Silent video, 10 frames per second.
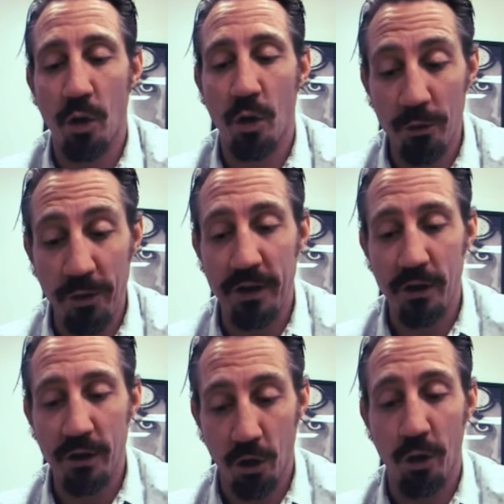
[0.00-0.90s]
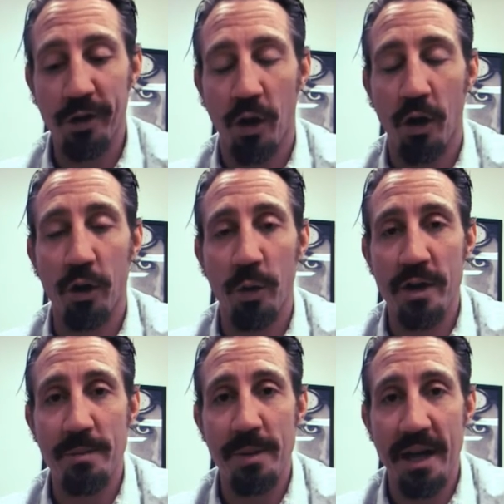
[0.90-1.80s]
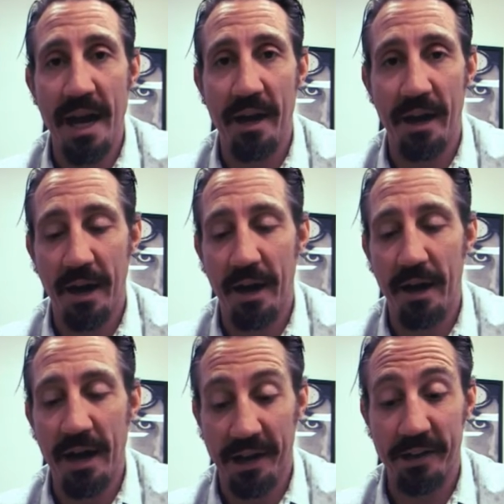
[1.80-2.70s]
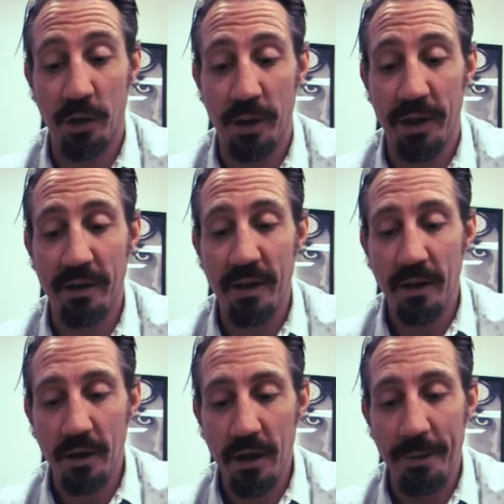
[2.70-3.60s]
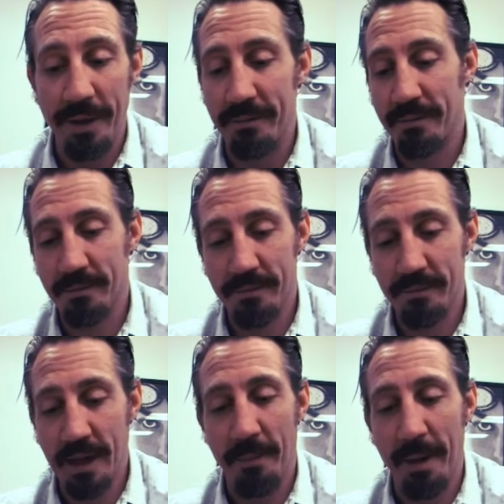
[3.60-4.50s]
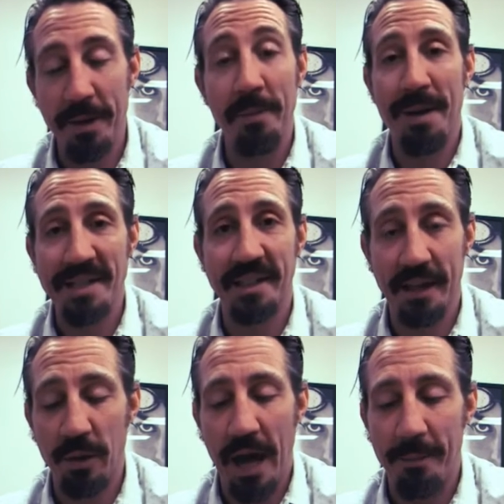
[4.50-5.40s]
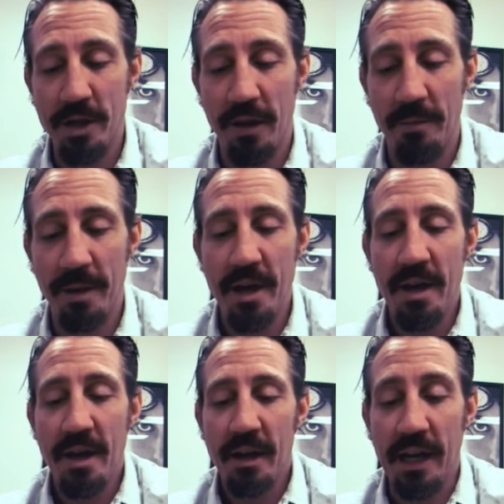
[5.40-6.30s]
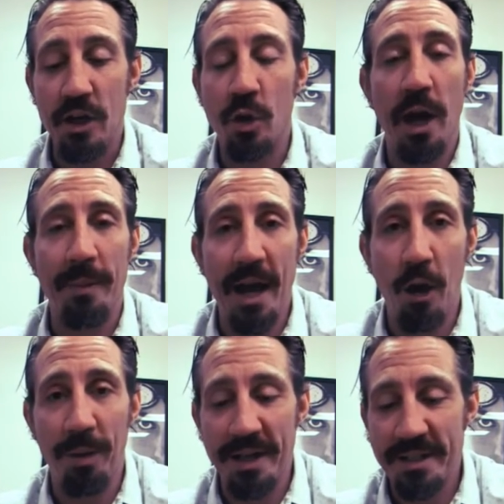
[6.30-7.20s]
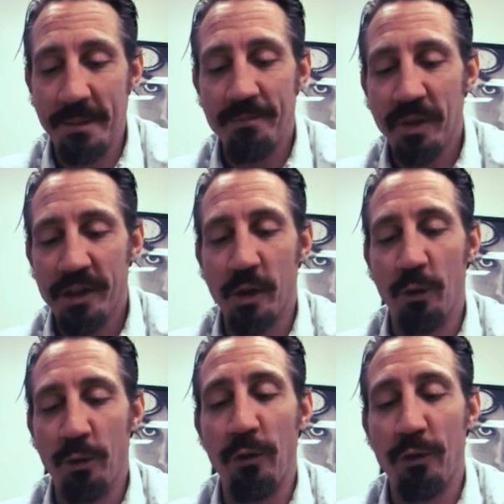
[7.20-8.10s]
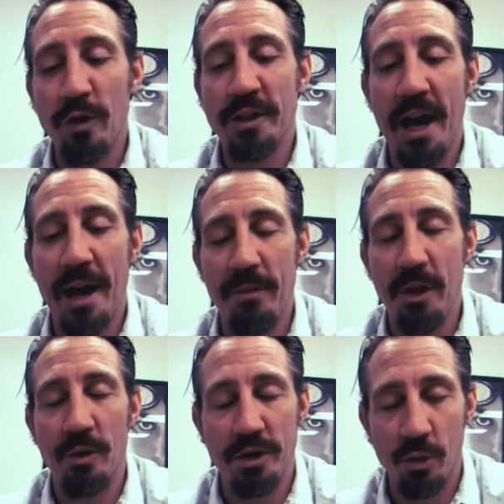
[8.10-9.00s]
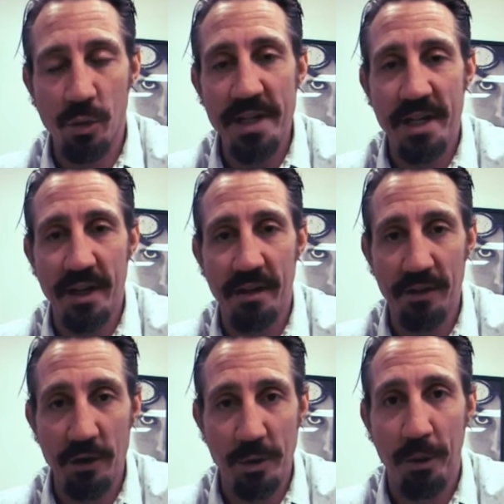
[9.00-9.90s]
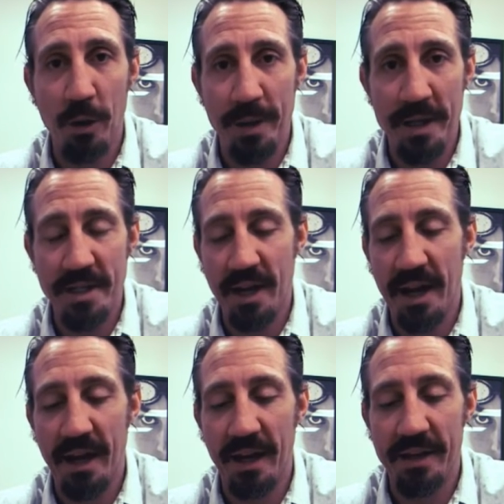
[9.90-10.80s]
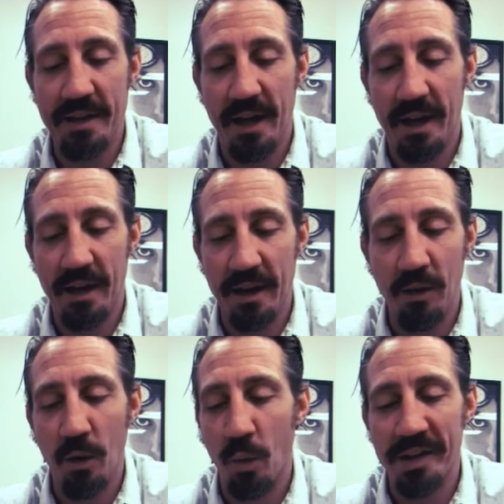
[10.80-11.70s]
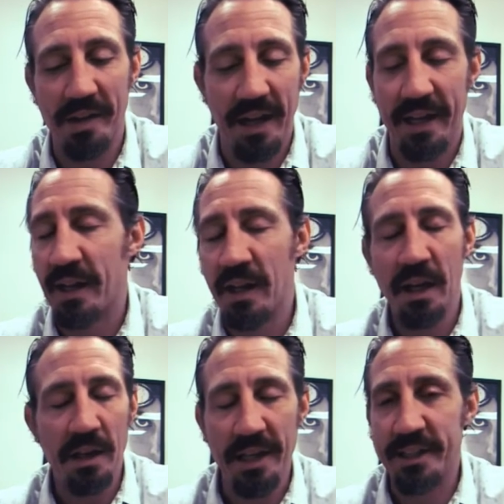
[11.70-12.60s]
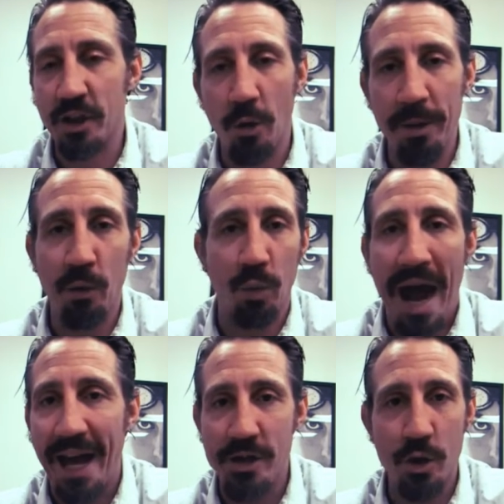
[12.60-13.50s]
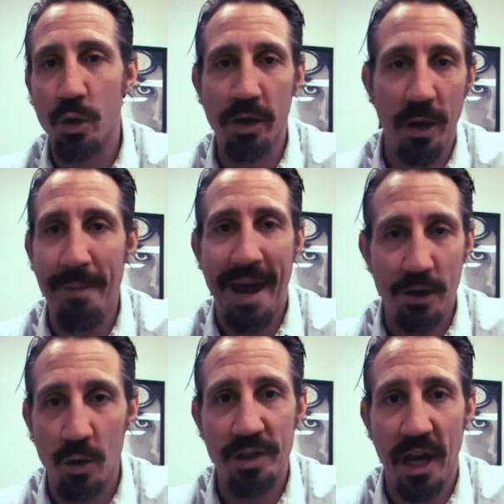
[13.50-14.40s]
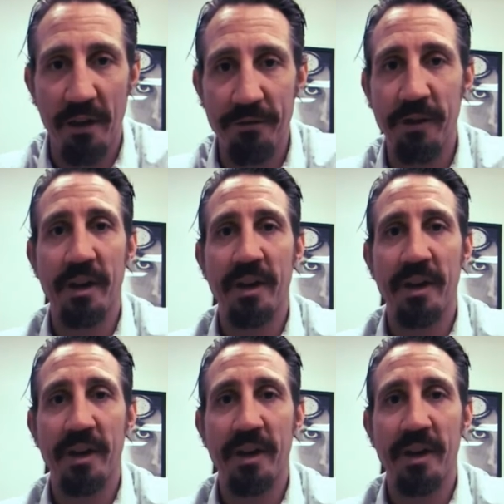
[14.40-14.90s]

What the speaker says: orphan girls are going to be executed. I mean, that might be the best thing that would happen to them. Can you come and help us?" So for the first time, there was a reason, there's a purpose, and it wasn't like, let's go be rad, do commando stuff.